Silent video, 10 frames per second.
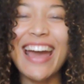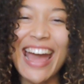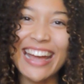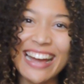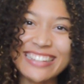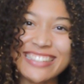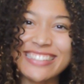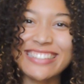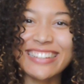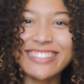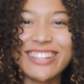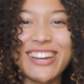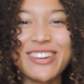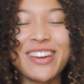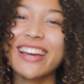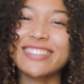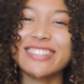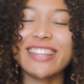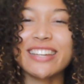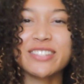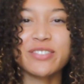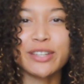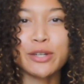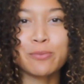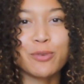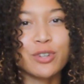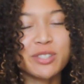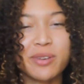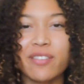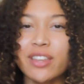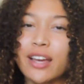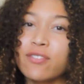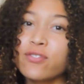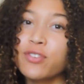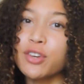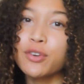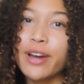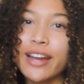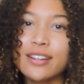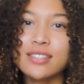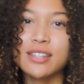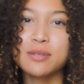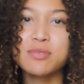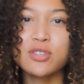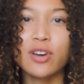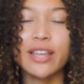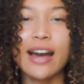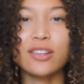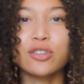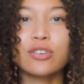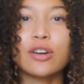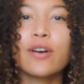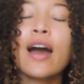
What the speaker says: Hey guys, it's DJ. In today's video, I'm going to be giving a few hair tips on how to grow